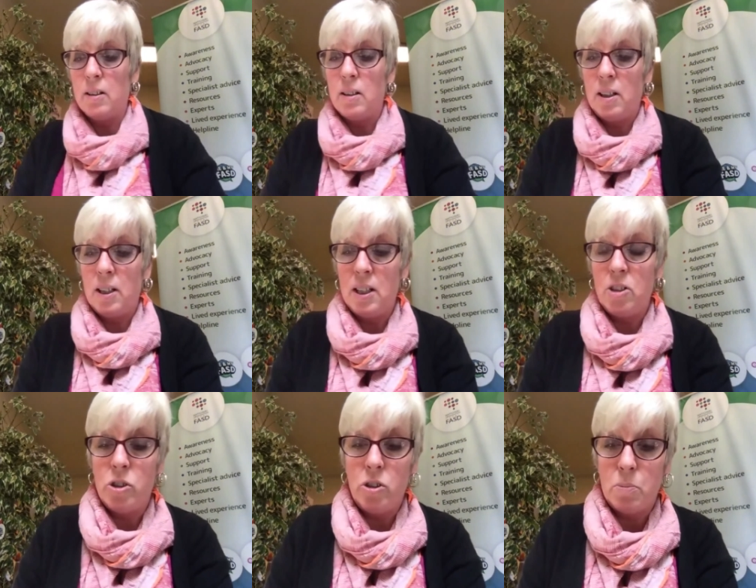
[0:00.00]
He can
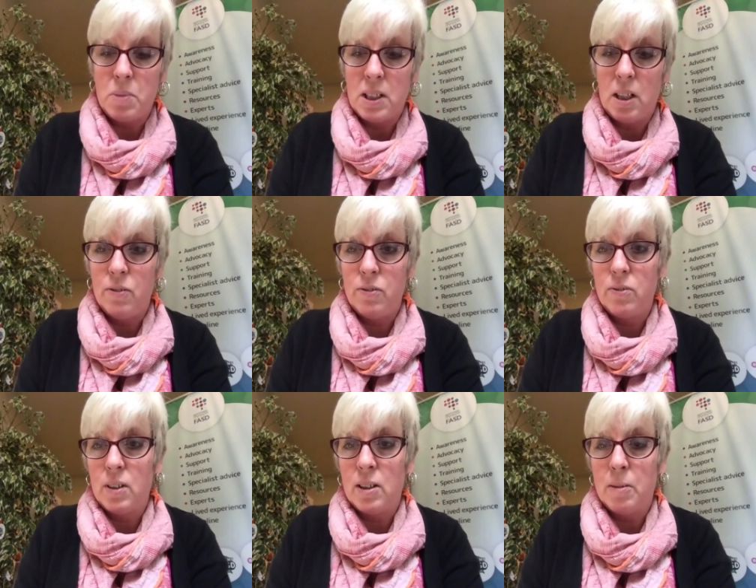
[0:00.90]
introduce himself.
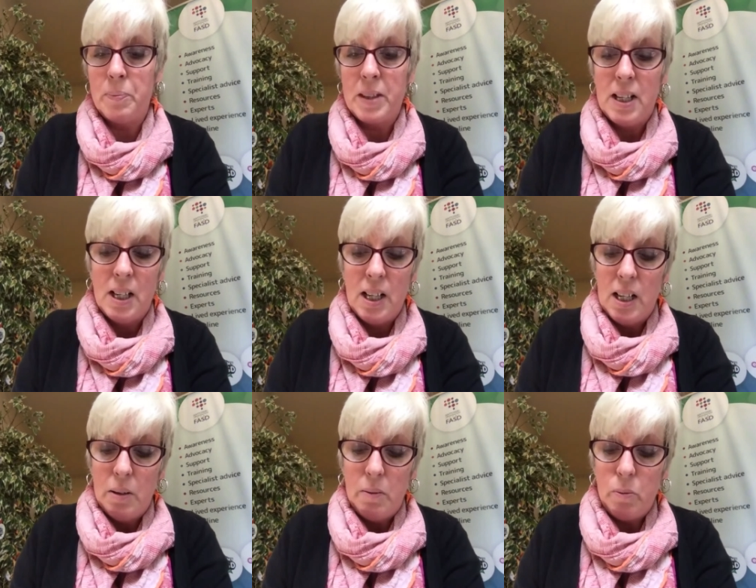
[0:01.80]

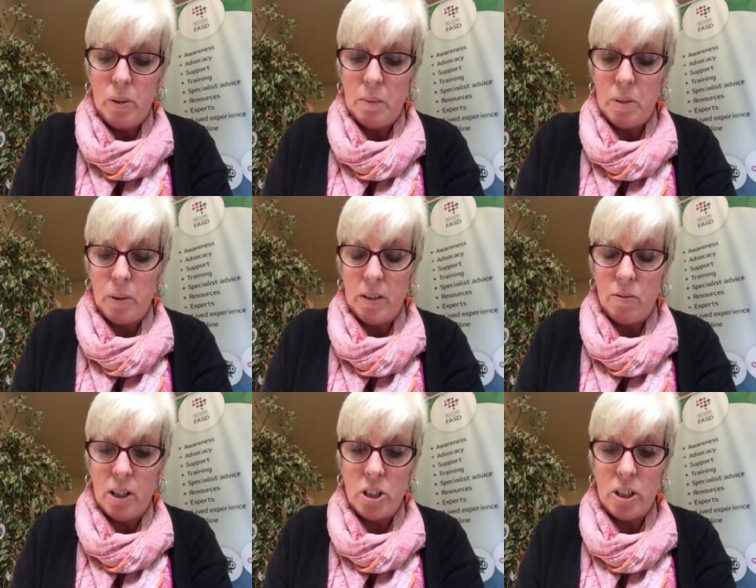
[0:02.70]
We have
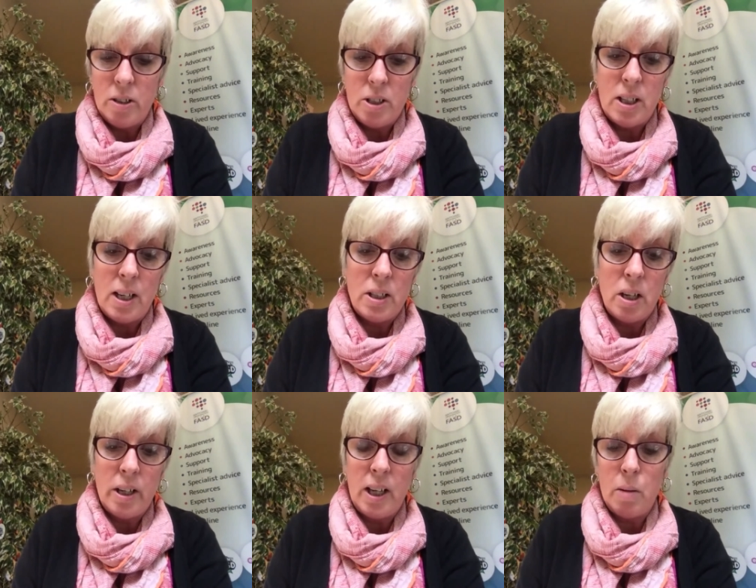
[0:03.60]
Raja here today
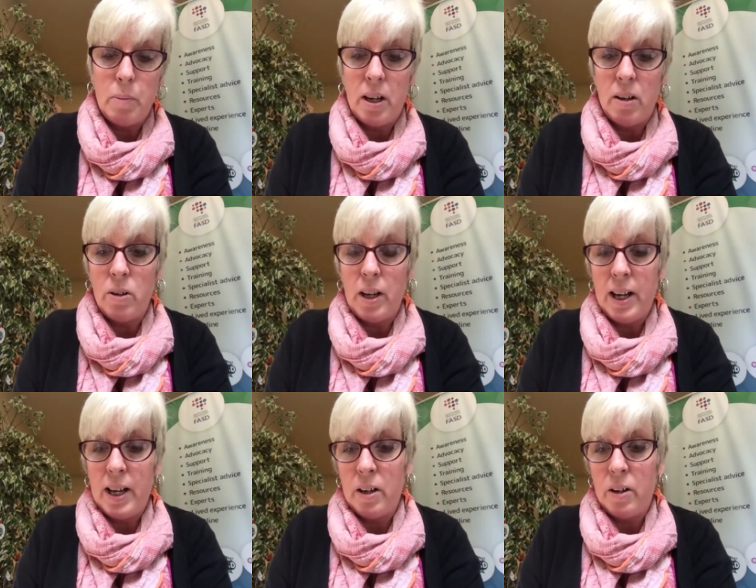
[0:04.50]
talking about
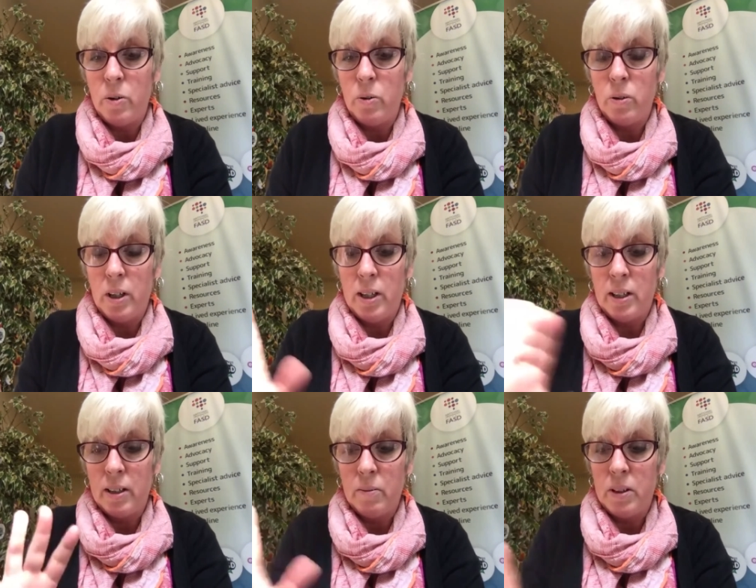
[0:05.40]
how
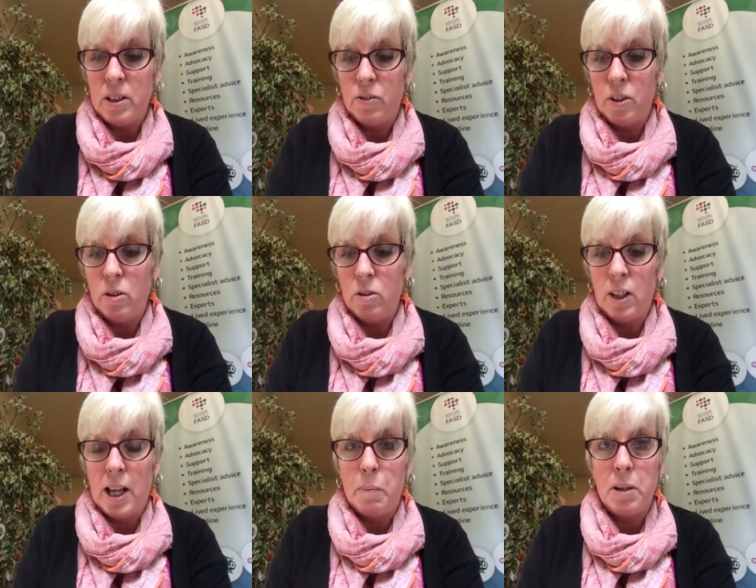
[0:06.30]
the different
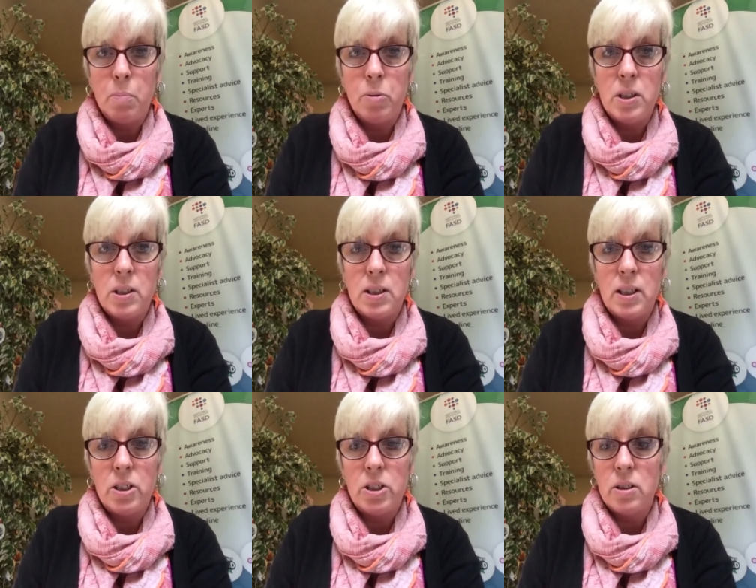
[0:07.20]
overlapping
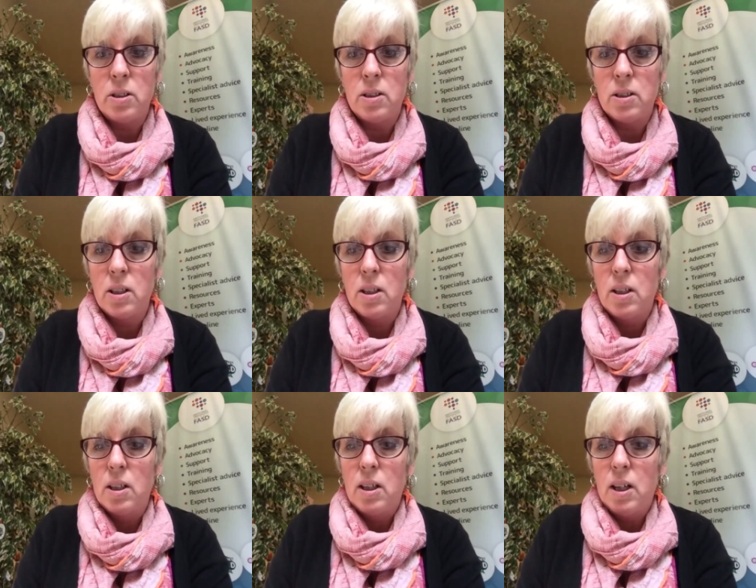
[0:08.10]
presentations
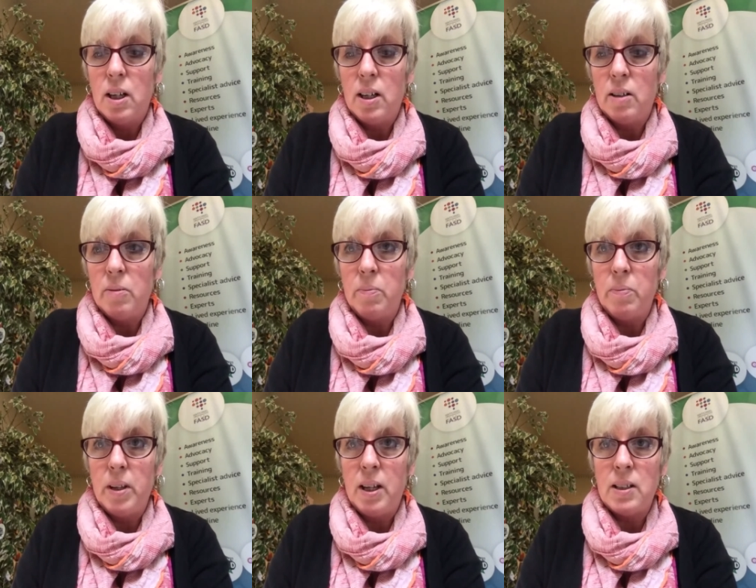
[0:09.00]
and
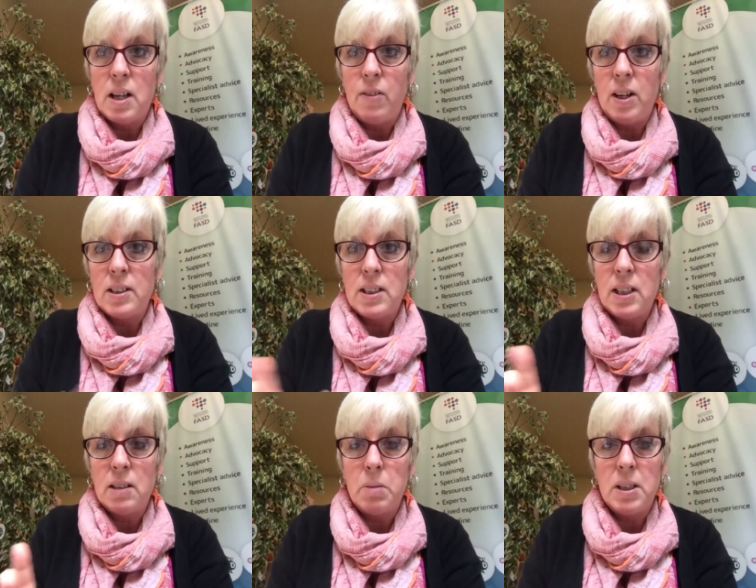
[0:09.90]
FASD
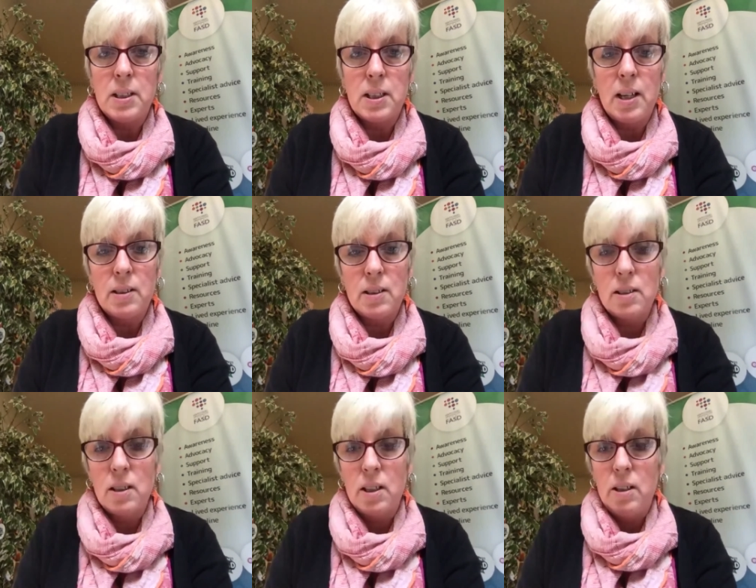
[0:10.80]
can be assessed.
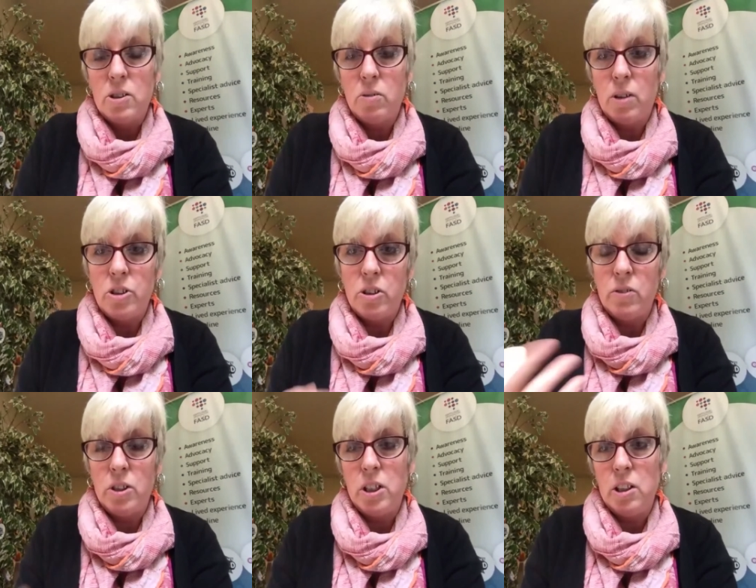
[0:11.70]
So Raja,
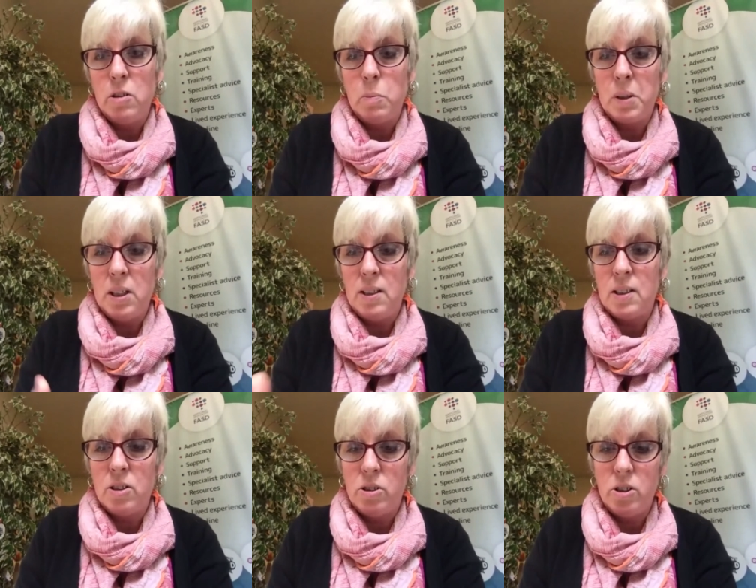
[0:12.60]
over to you. Please
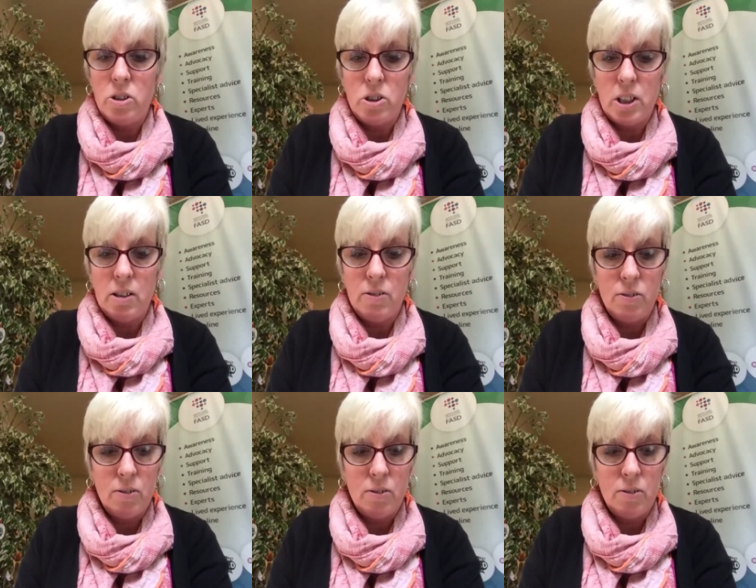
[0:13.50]
introduce yourself.